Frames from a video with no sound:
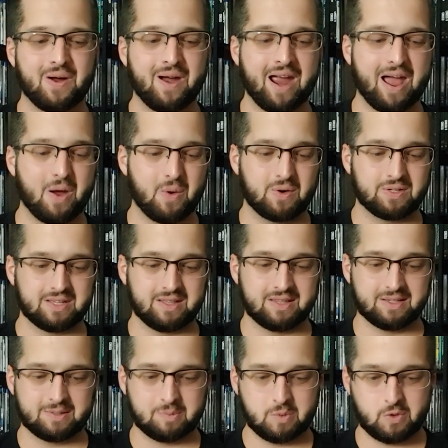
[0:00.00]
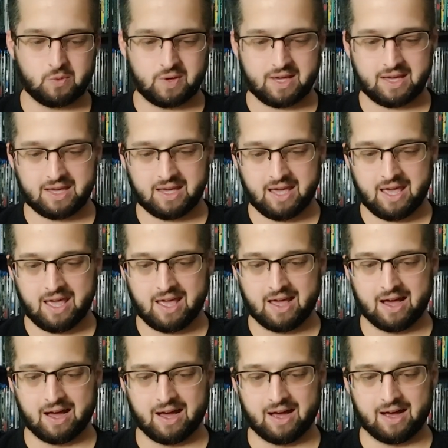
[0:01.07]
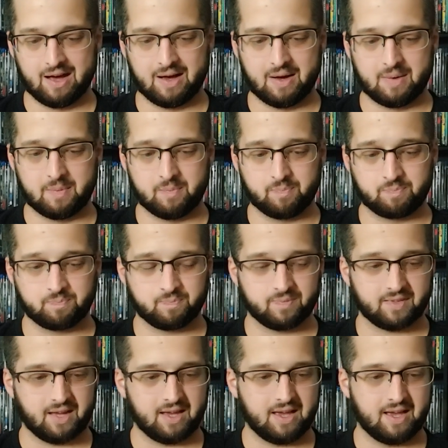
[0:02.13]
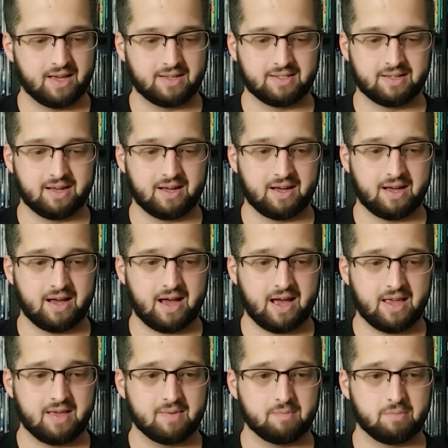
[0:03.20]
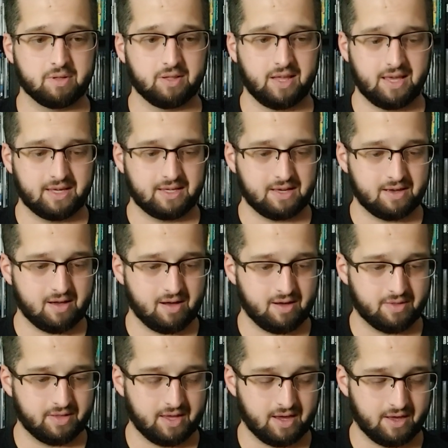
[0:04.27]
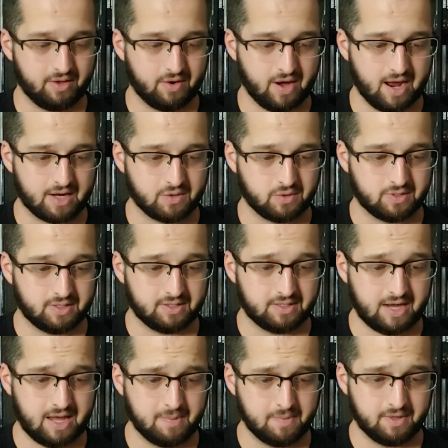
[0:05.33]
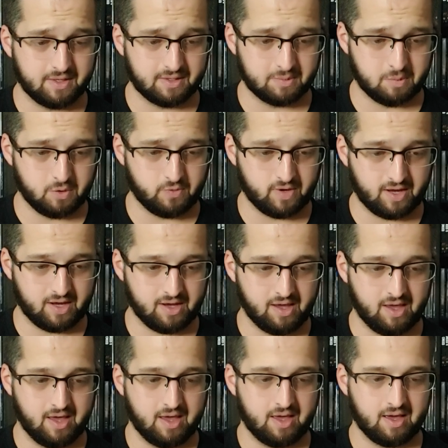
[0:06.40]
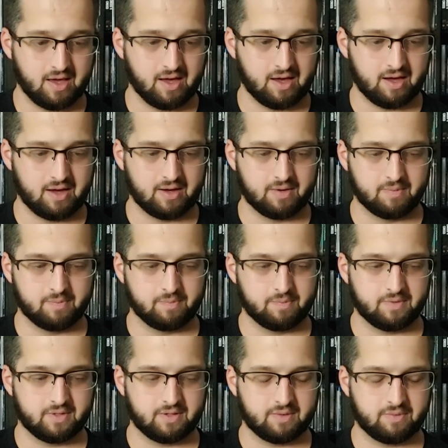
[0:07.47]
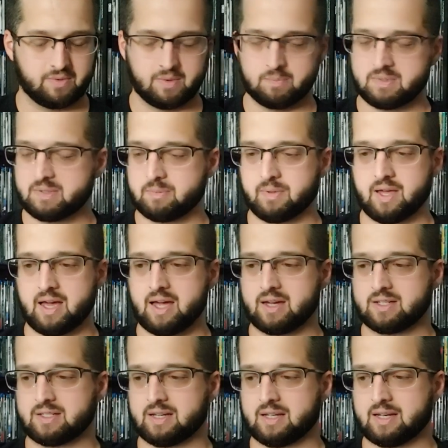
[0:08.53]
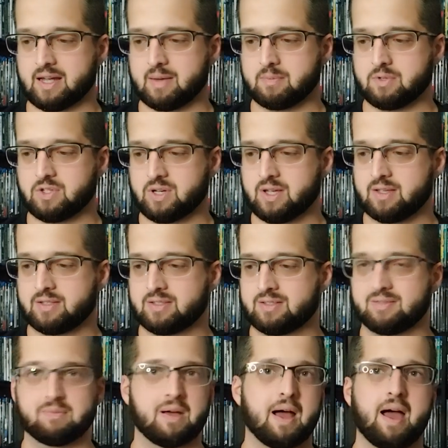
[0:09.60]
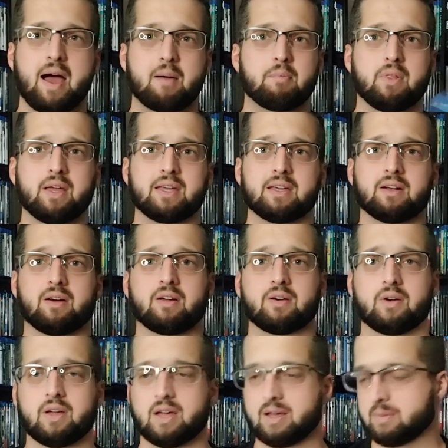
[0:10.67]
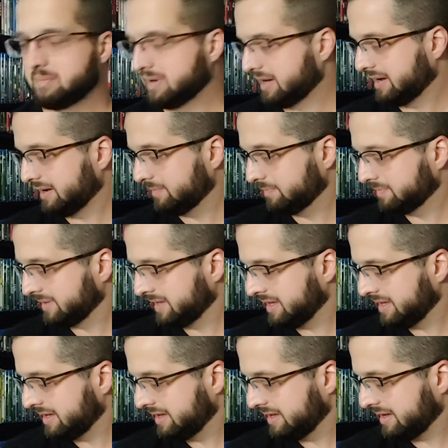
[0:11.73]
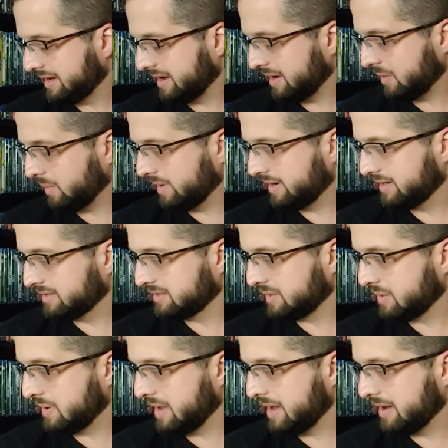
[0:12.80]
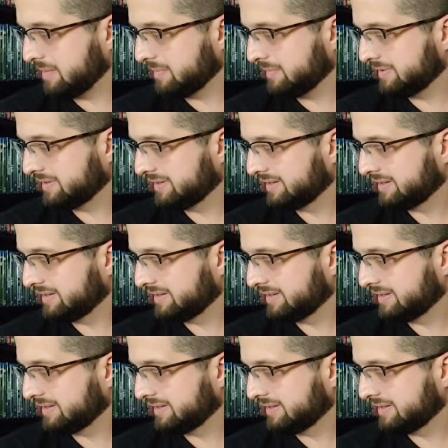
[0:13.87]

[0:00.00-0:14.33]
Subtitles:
Hauer's in this movie. I am blanking on the other actress's name in this movie, from Splash. And I'm blanking on her name. What is her name?